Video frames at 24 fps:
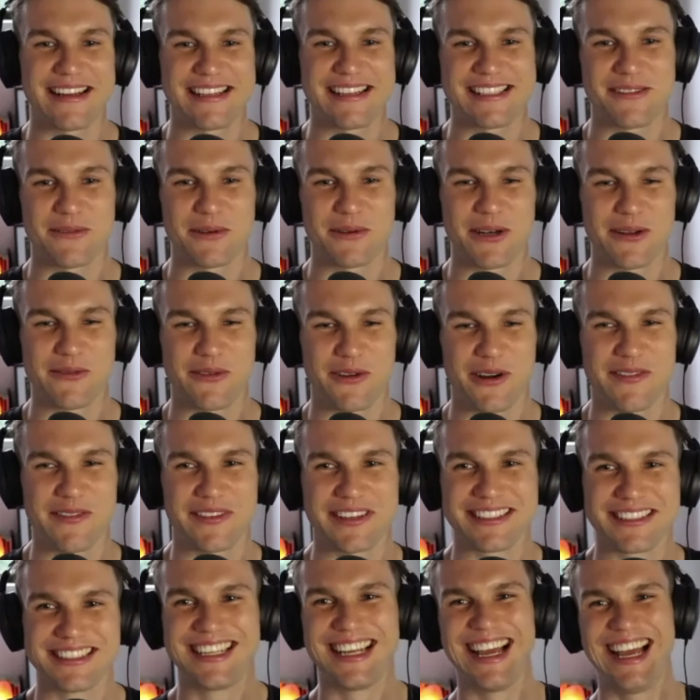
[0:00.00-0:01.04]
it forever.
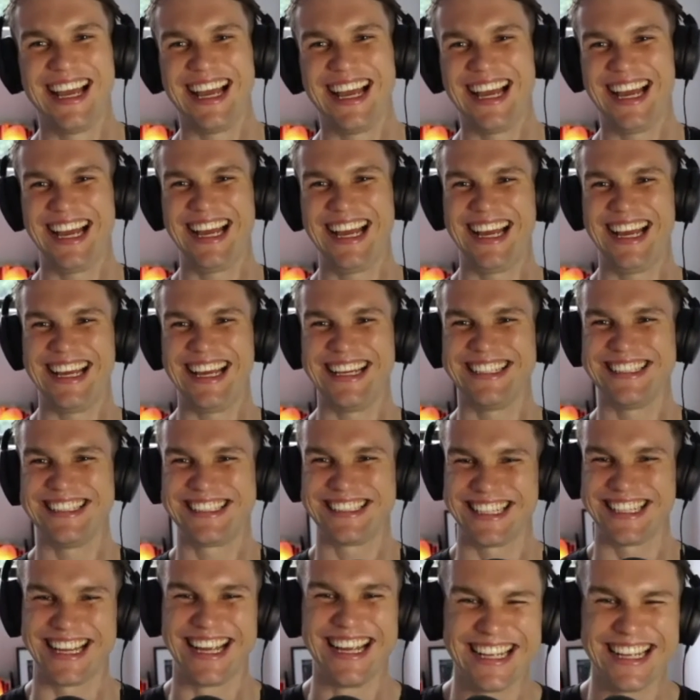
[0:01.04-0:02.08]
Yeah.
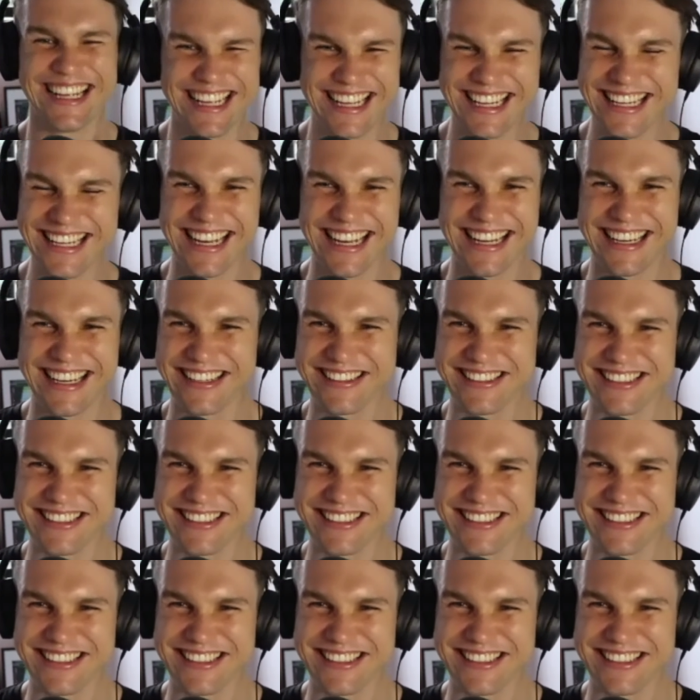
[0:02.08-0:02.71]
But that's what